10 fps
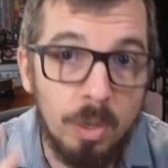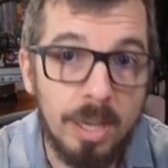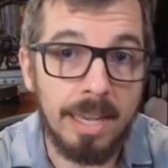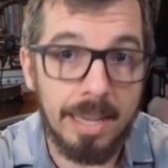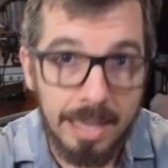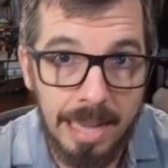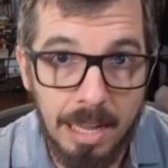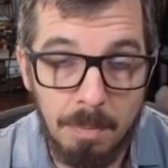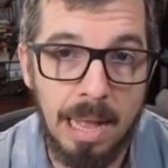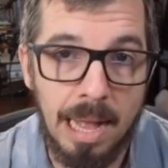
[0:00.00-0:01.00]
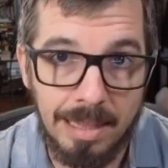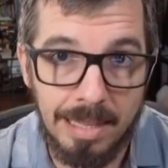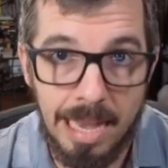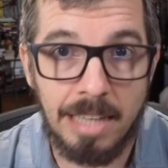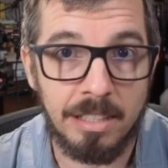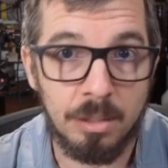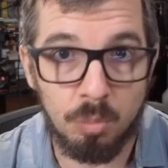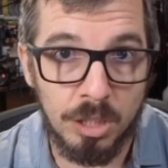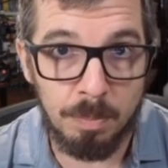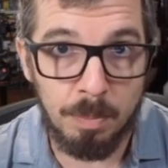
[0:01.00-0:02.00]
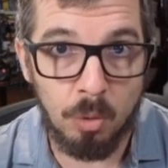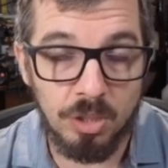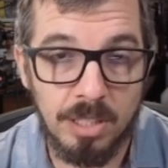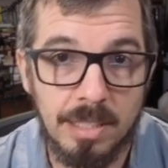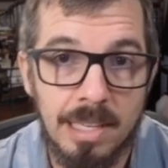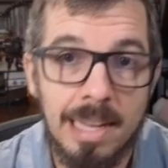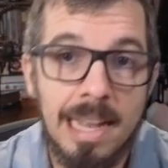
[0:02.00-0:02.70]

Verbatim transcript: we can get back the agent responses.